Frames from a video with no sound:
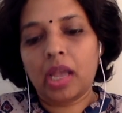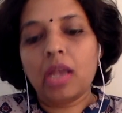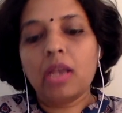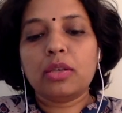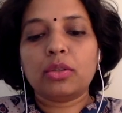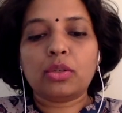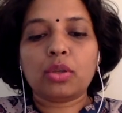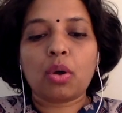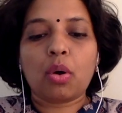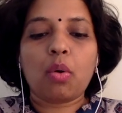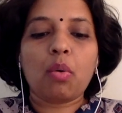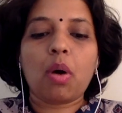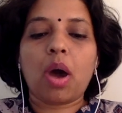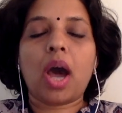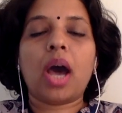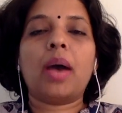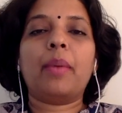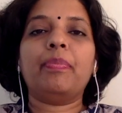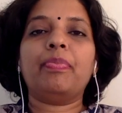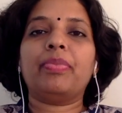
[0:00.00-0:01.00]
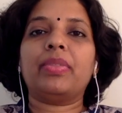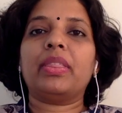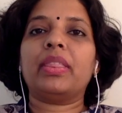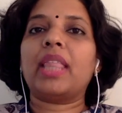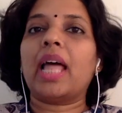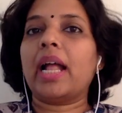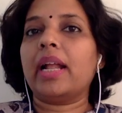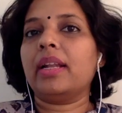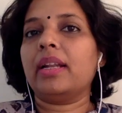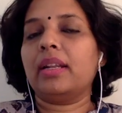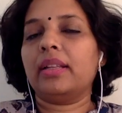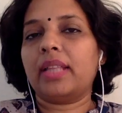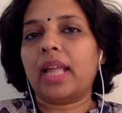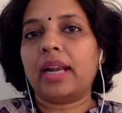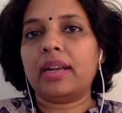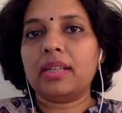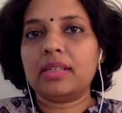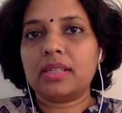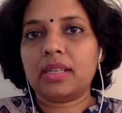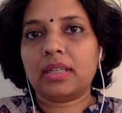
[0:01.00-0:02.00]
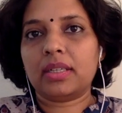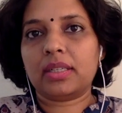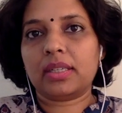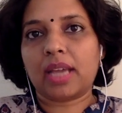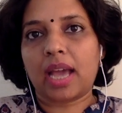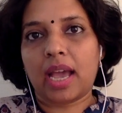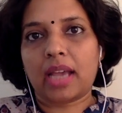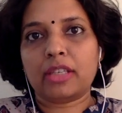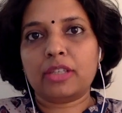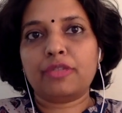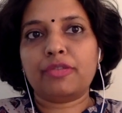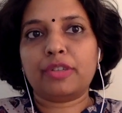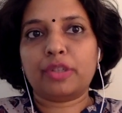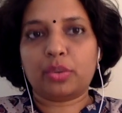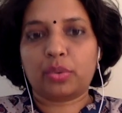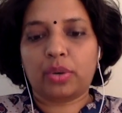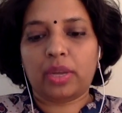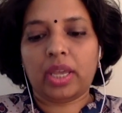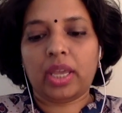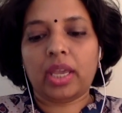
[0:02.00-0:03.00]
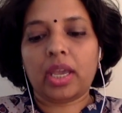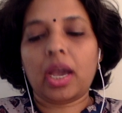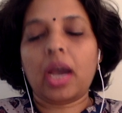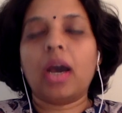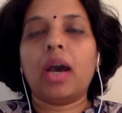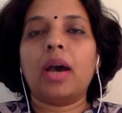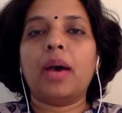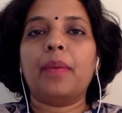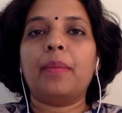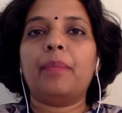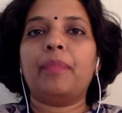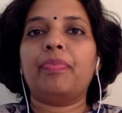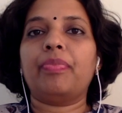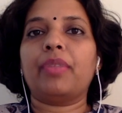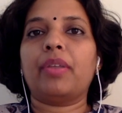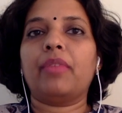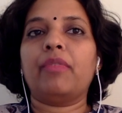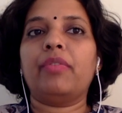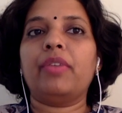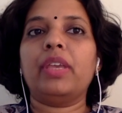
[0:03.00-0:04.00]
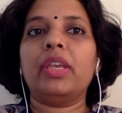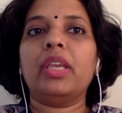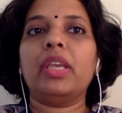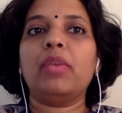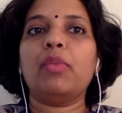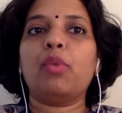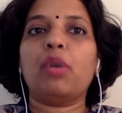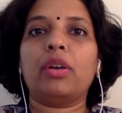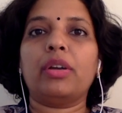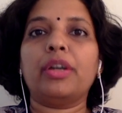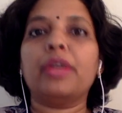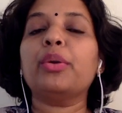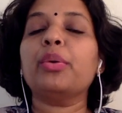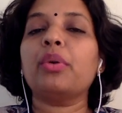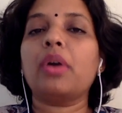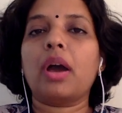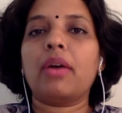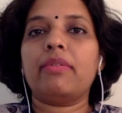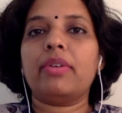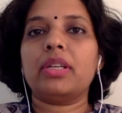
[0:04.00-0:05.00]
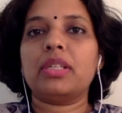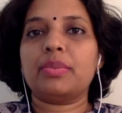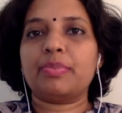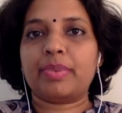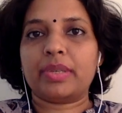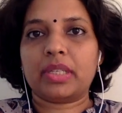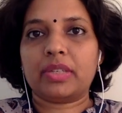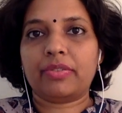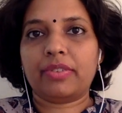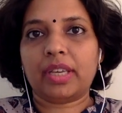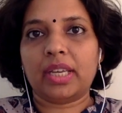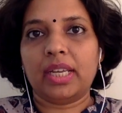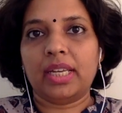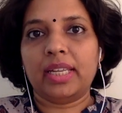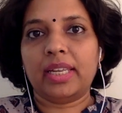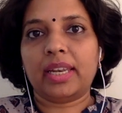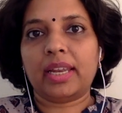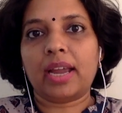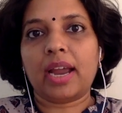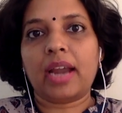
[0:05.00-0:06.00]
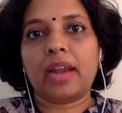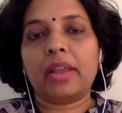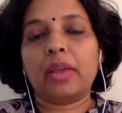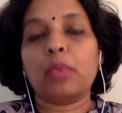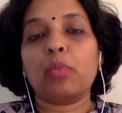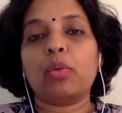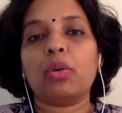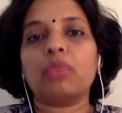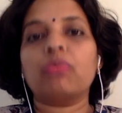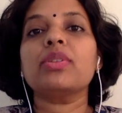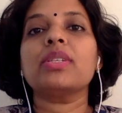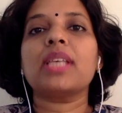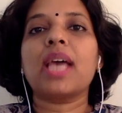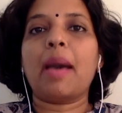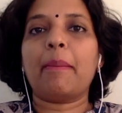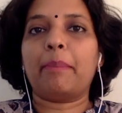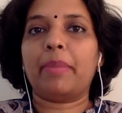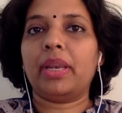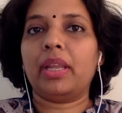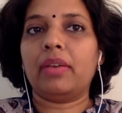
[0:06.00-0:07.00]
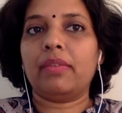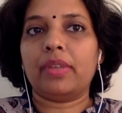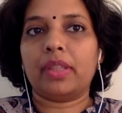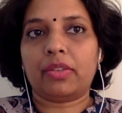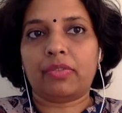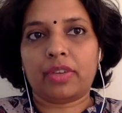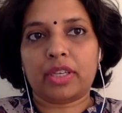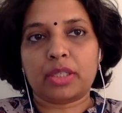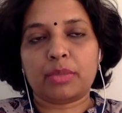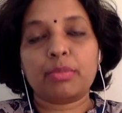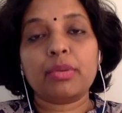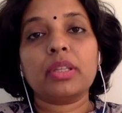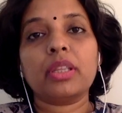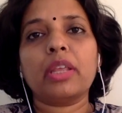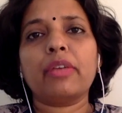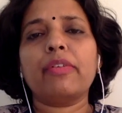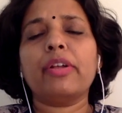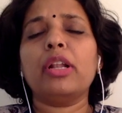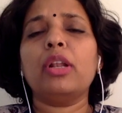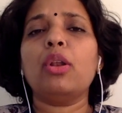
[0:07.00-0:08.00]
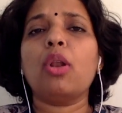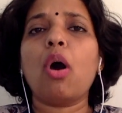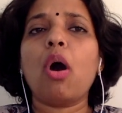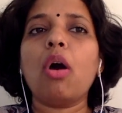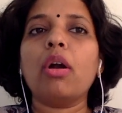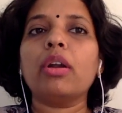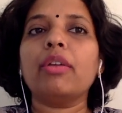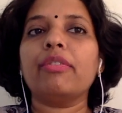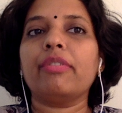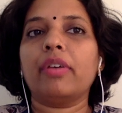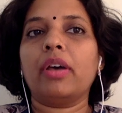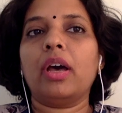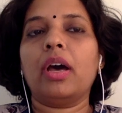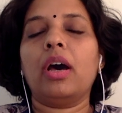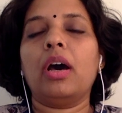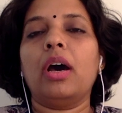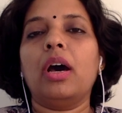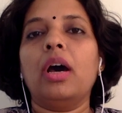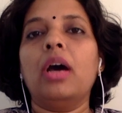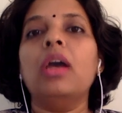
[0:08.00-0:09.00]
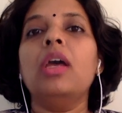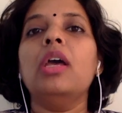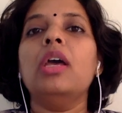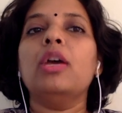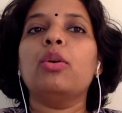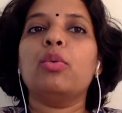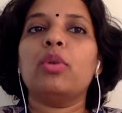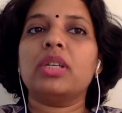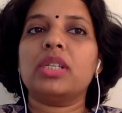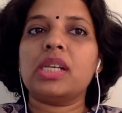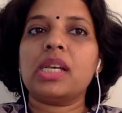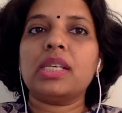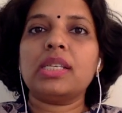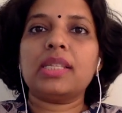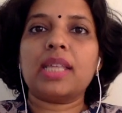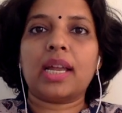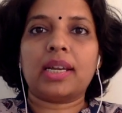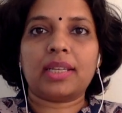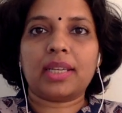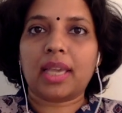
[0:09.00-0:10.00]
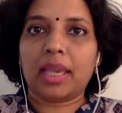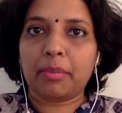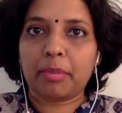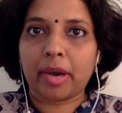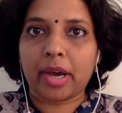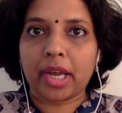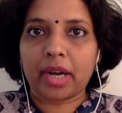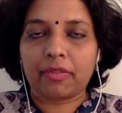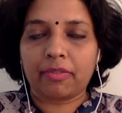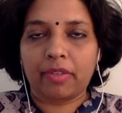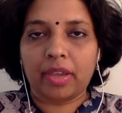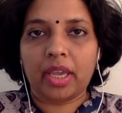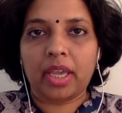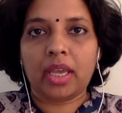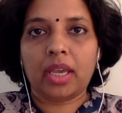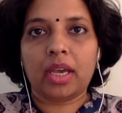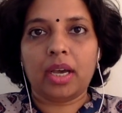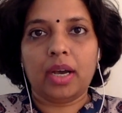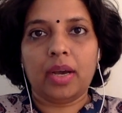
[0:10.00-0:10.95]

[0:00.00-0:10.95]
So that is it, guys, for today. We wanted to cover specifically regarding what was happening with Facebook. There were a lot of questions that came our way